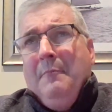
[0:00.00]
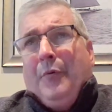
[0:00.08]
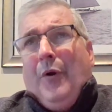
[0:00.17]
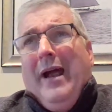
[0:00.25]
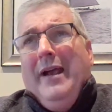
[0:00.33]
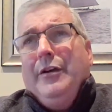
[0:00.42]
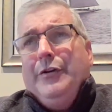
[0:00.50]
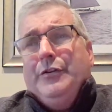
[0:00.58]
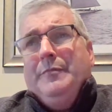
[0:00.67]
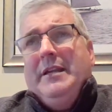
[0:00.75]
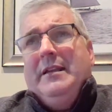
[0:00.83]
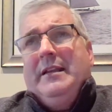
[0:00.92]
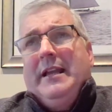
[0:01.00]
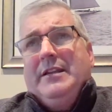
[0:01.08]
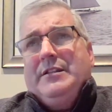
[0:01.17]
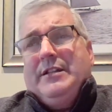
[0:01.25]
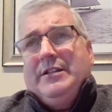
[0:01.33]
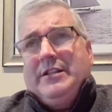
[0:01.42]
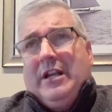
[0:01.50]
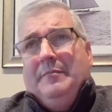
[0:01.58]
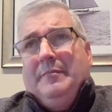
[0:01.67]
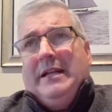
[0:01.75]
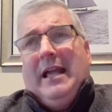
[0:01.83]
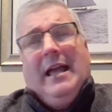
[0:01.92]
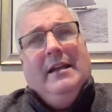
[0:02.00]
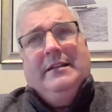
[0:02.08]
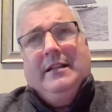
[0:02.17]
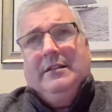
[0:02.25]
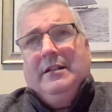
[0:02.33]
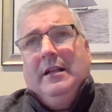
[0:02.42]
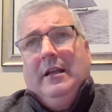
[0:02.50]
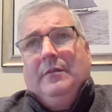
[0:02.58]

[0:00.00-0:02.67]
prior to me engaging this company, I had done